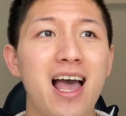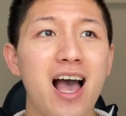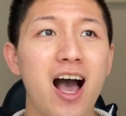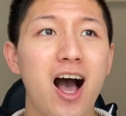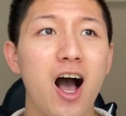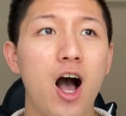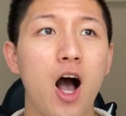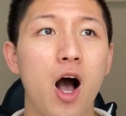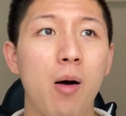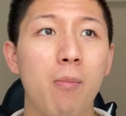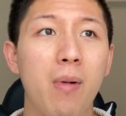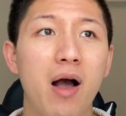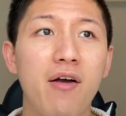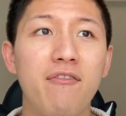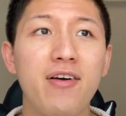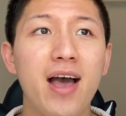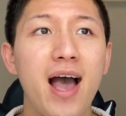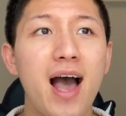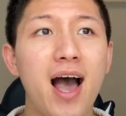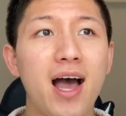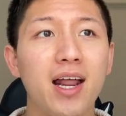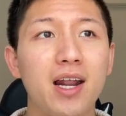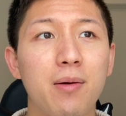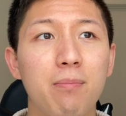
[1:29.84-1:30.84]
Um, I've
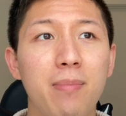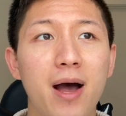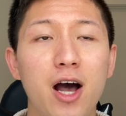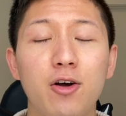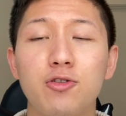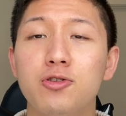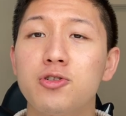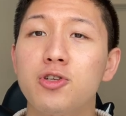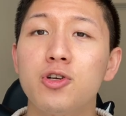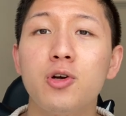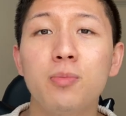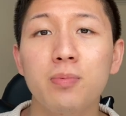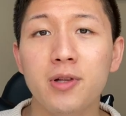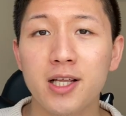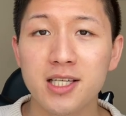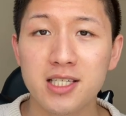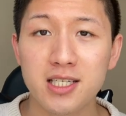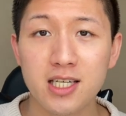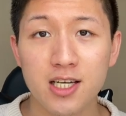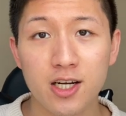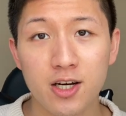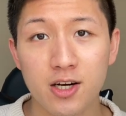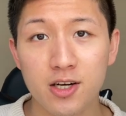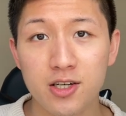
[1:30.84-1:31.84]
had about two plus
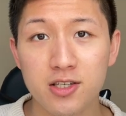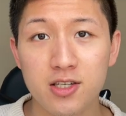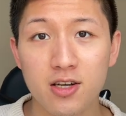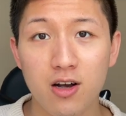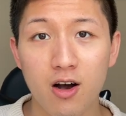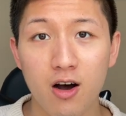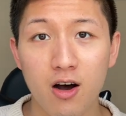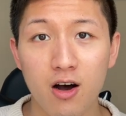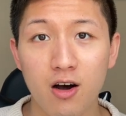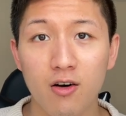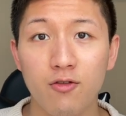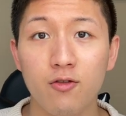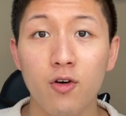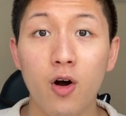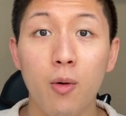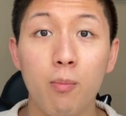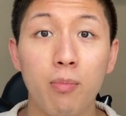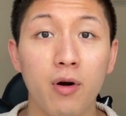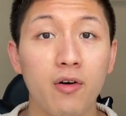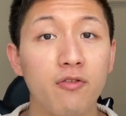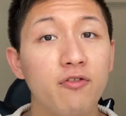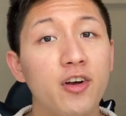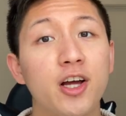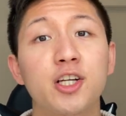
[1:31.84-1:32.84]
years of
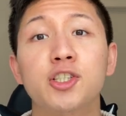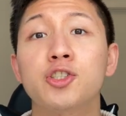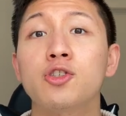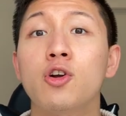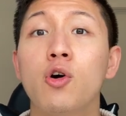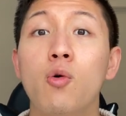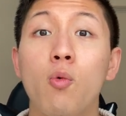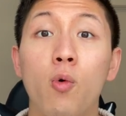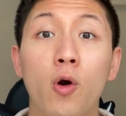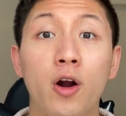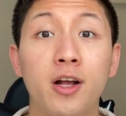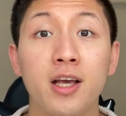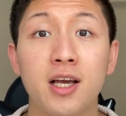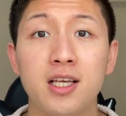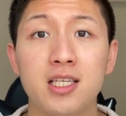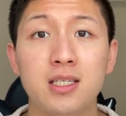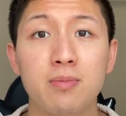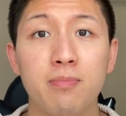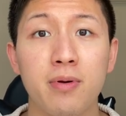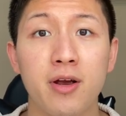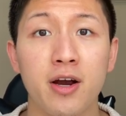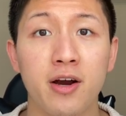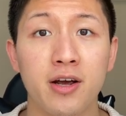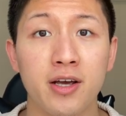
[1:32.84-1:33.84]
professional work
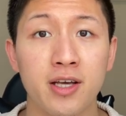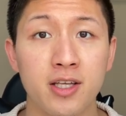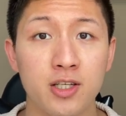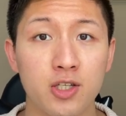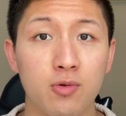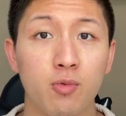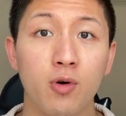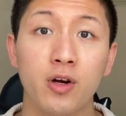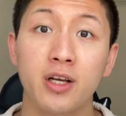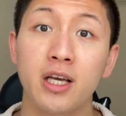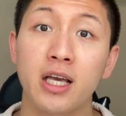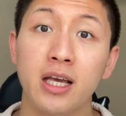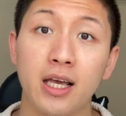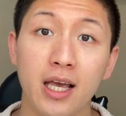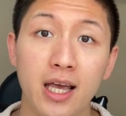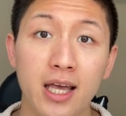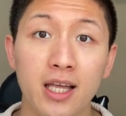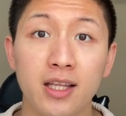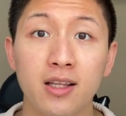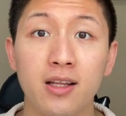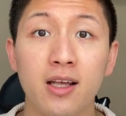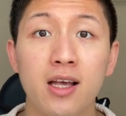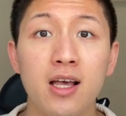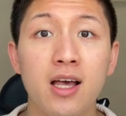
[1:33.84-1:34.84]
experience working
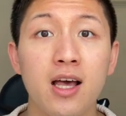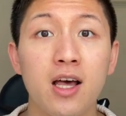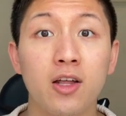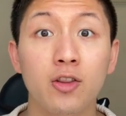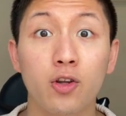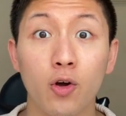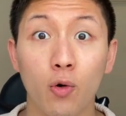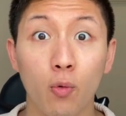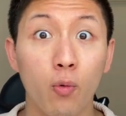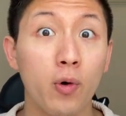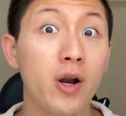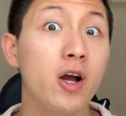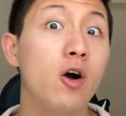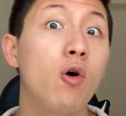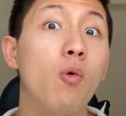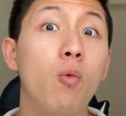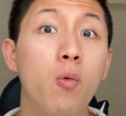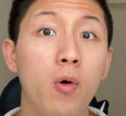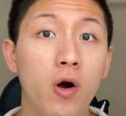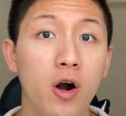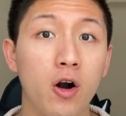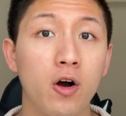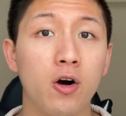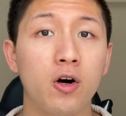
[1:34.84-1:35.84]
in the real
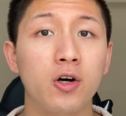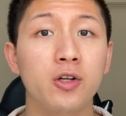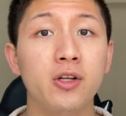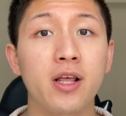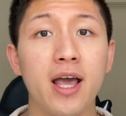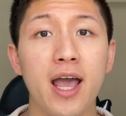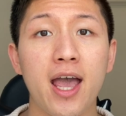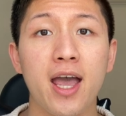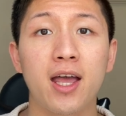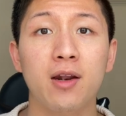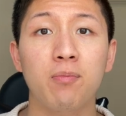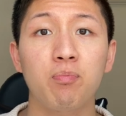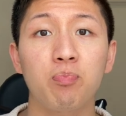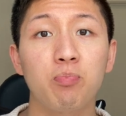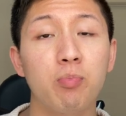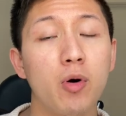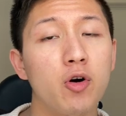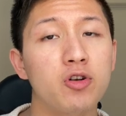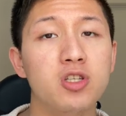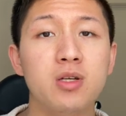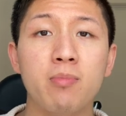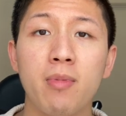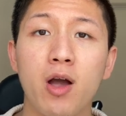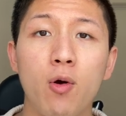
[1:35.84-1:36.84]
world, and
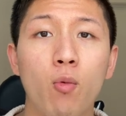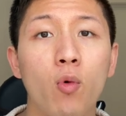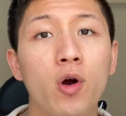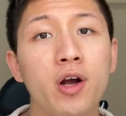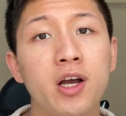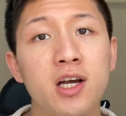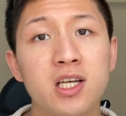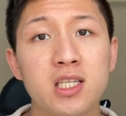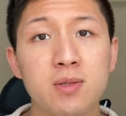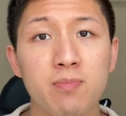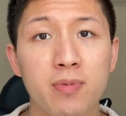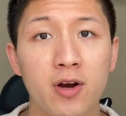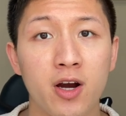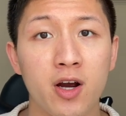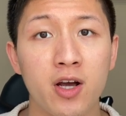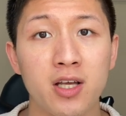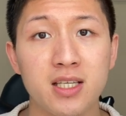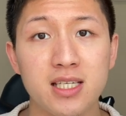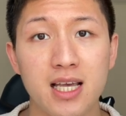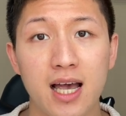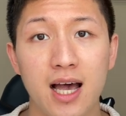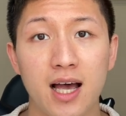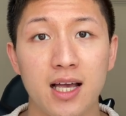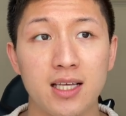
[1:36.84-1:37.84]
most of my work experience
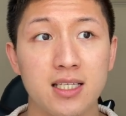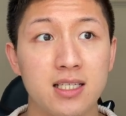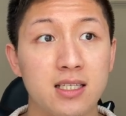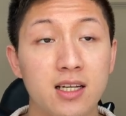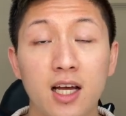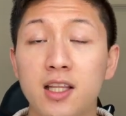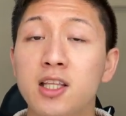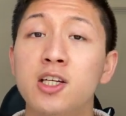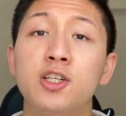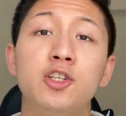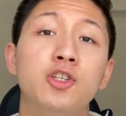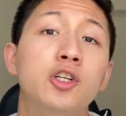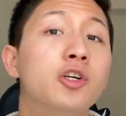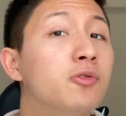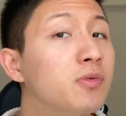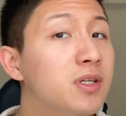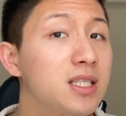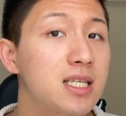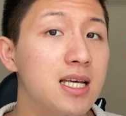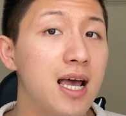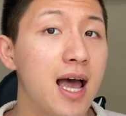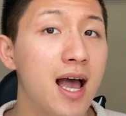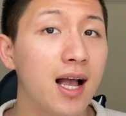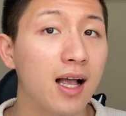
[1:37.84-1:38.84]
has nothing to do with
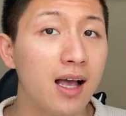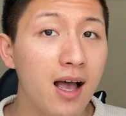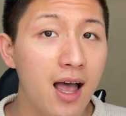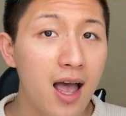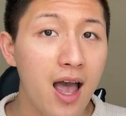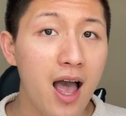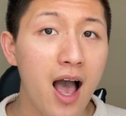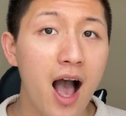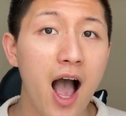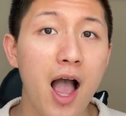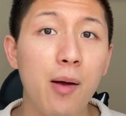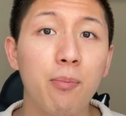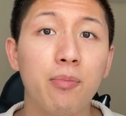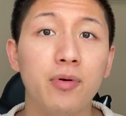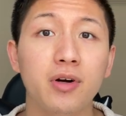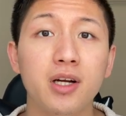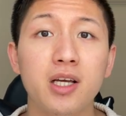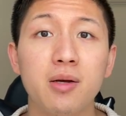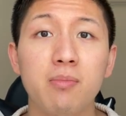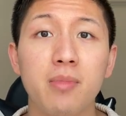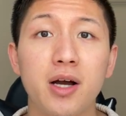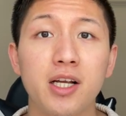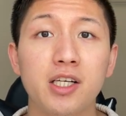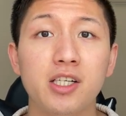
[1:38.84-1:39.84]
tech. I pretty
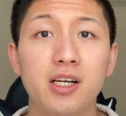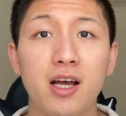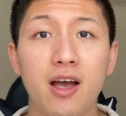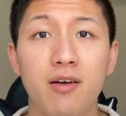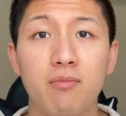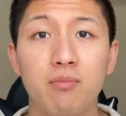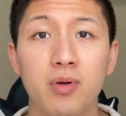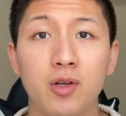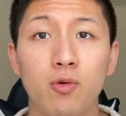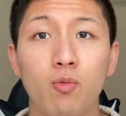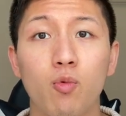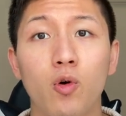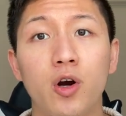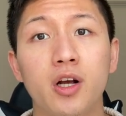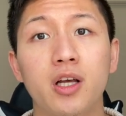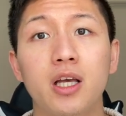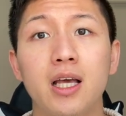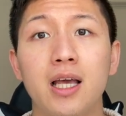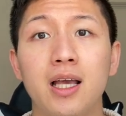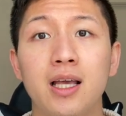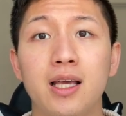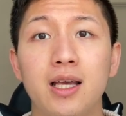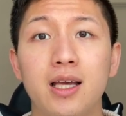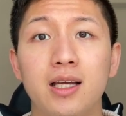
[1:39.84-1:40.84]
much have been
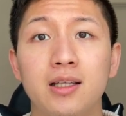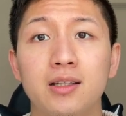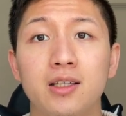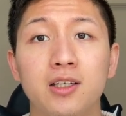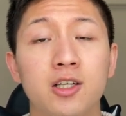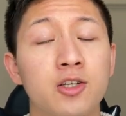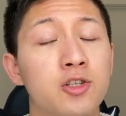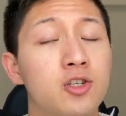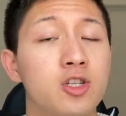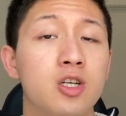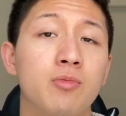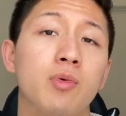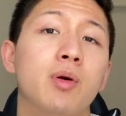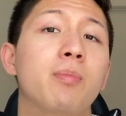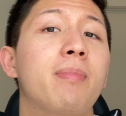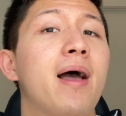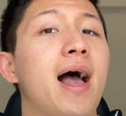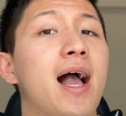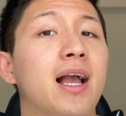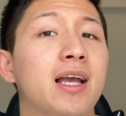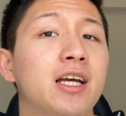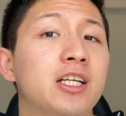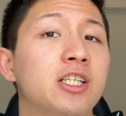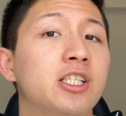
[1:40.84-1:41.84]
working in the consumer
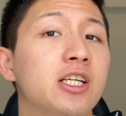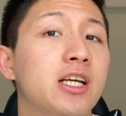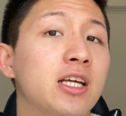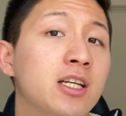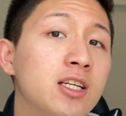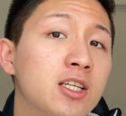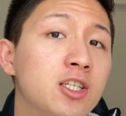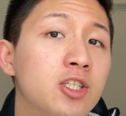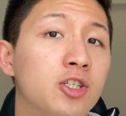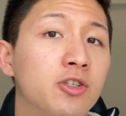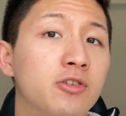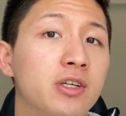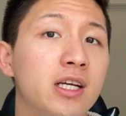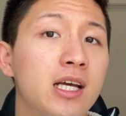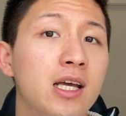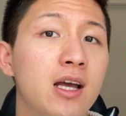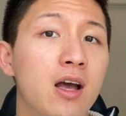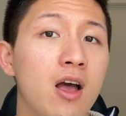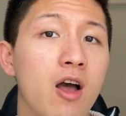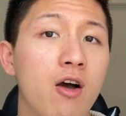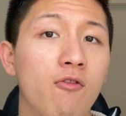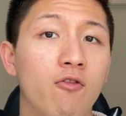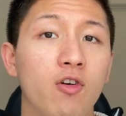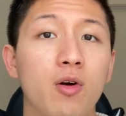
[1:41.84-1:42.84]
package industry
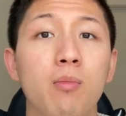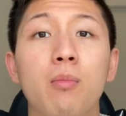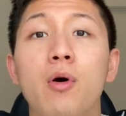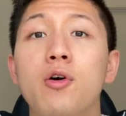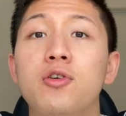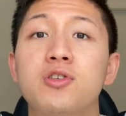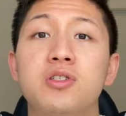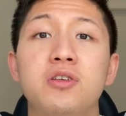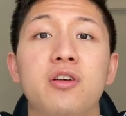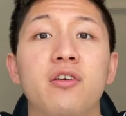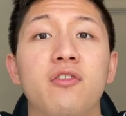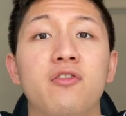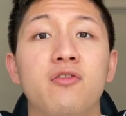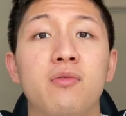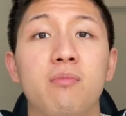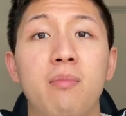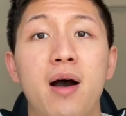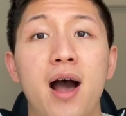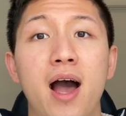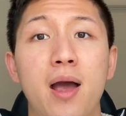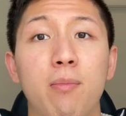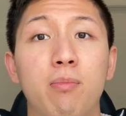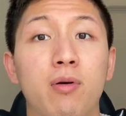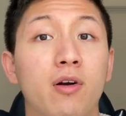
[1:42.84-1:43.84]
for most of
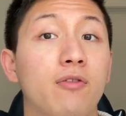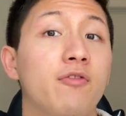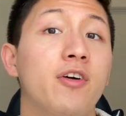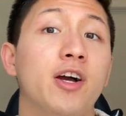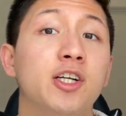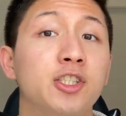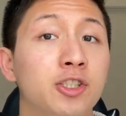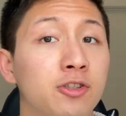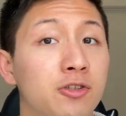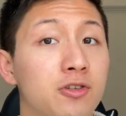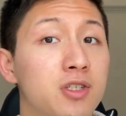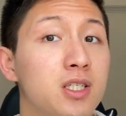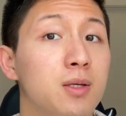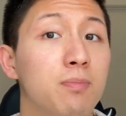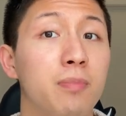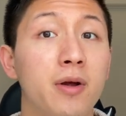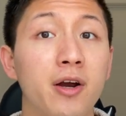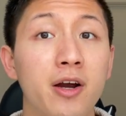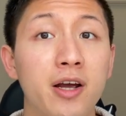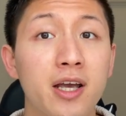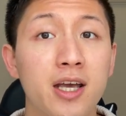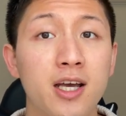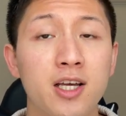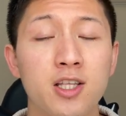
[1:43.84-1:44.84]
my professional
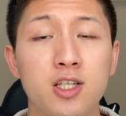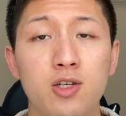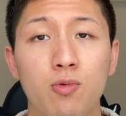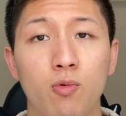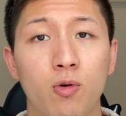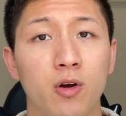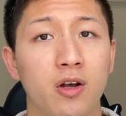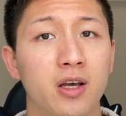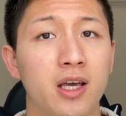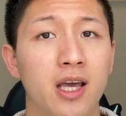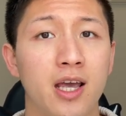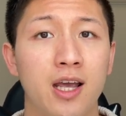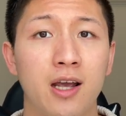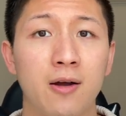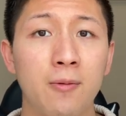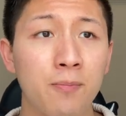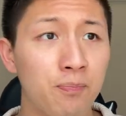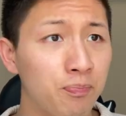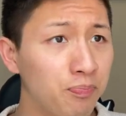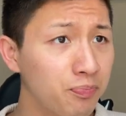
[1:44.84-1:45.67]
experience, working